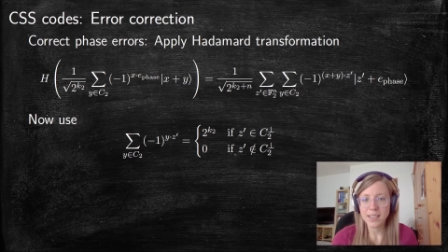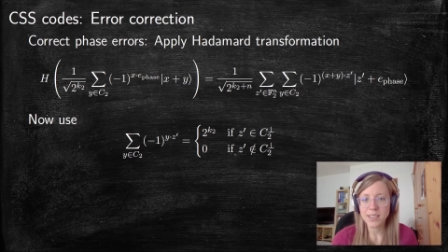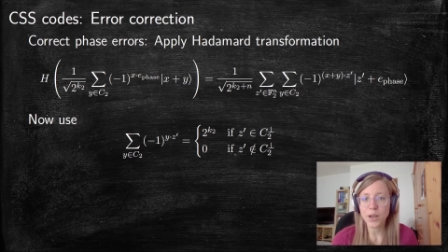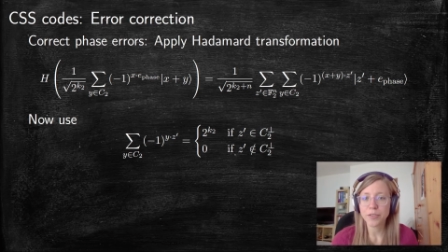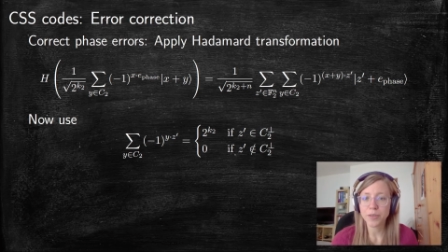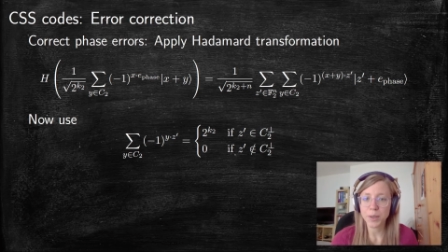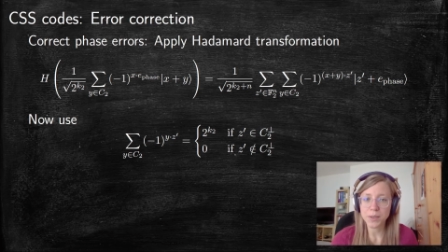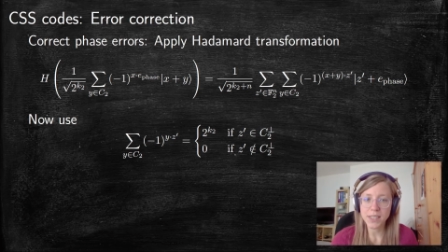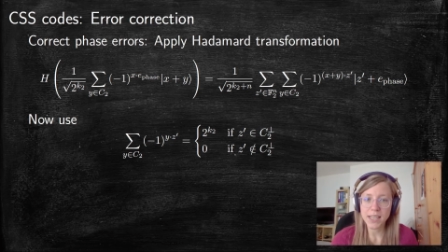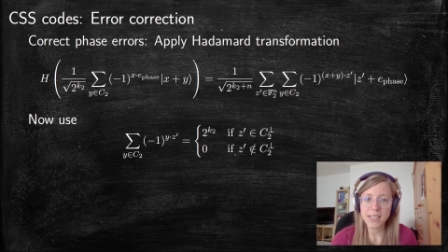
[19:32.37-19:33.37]
So if we
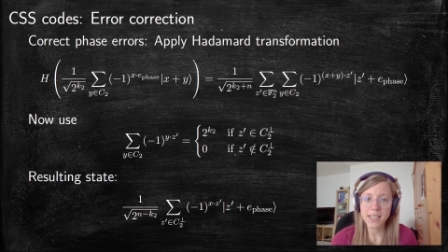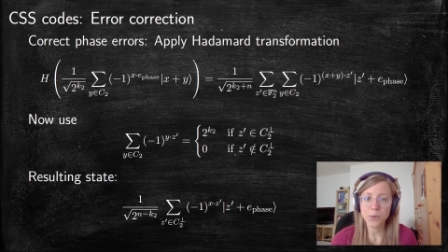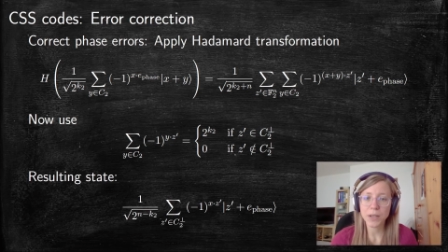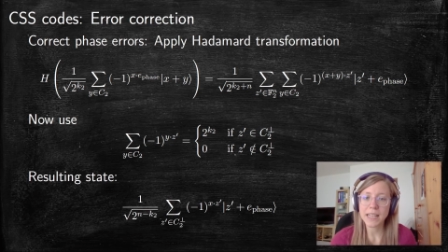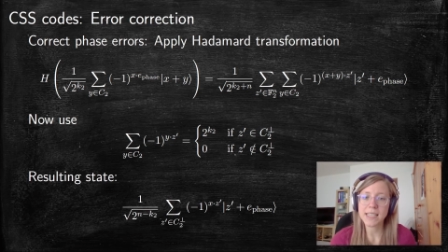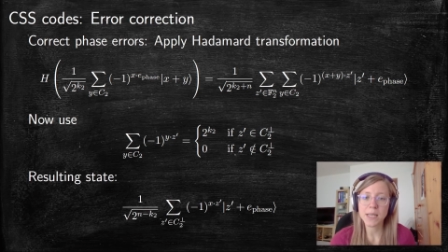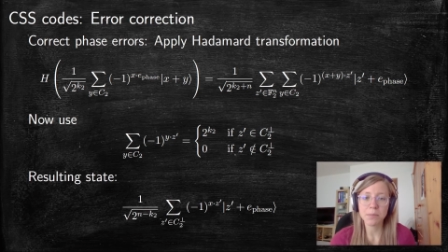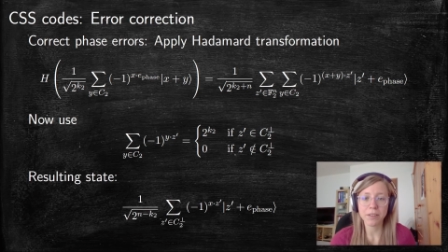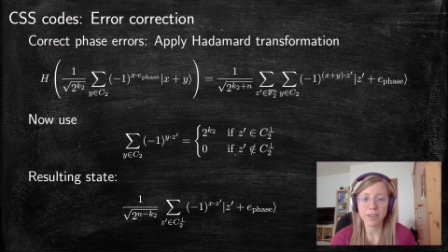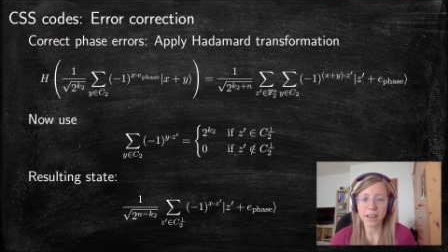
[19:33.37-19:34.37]
use this, then we can
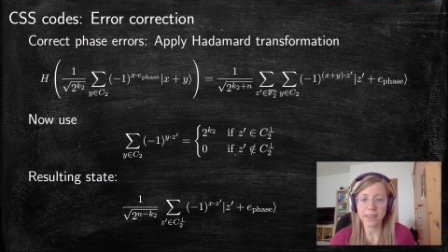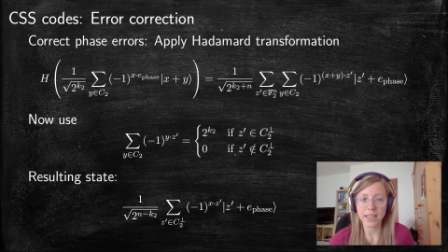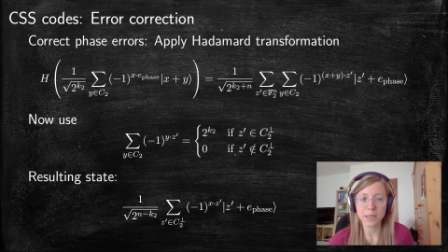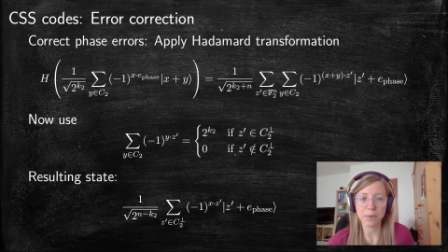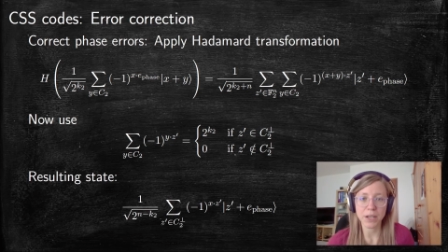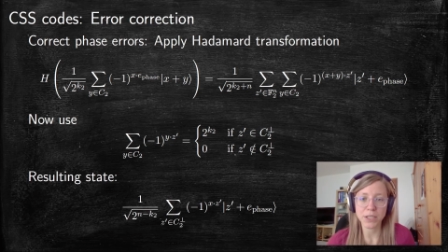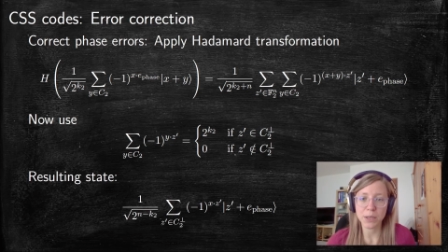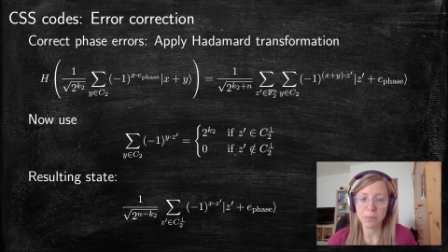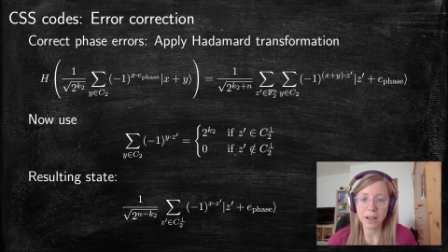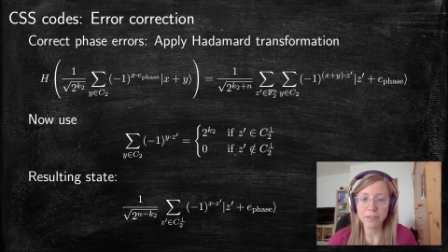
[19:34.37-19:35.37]
simplify the
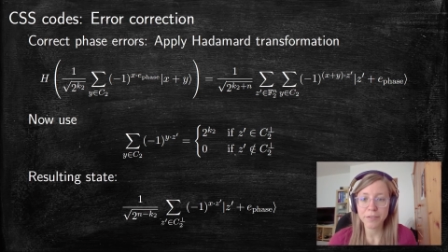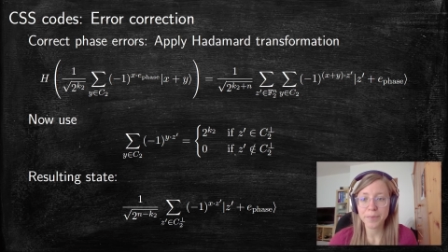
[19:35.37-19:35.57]
expression above,